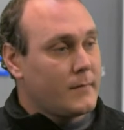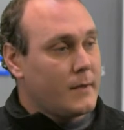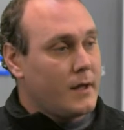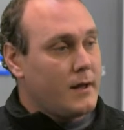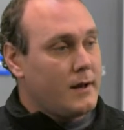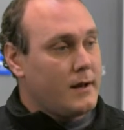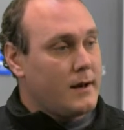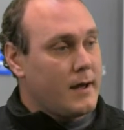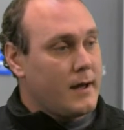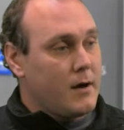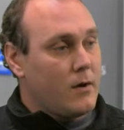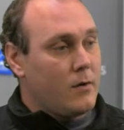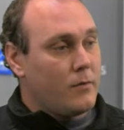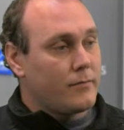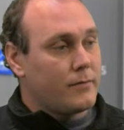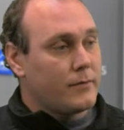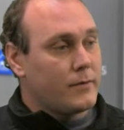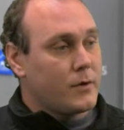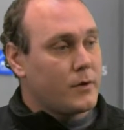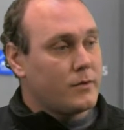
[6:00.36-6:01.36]
Now, for
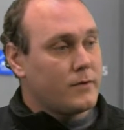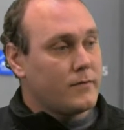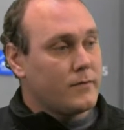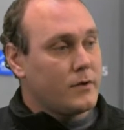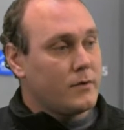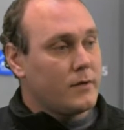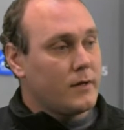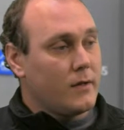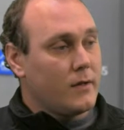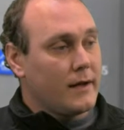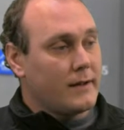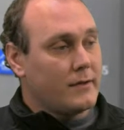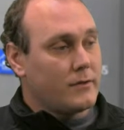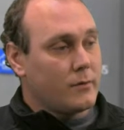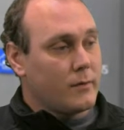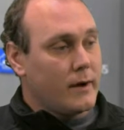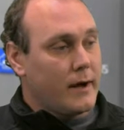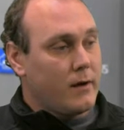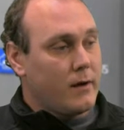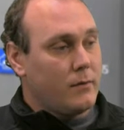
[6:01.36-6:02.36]
those of you that like to
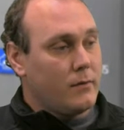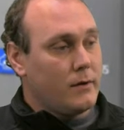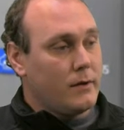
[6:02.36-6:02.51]
route,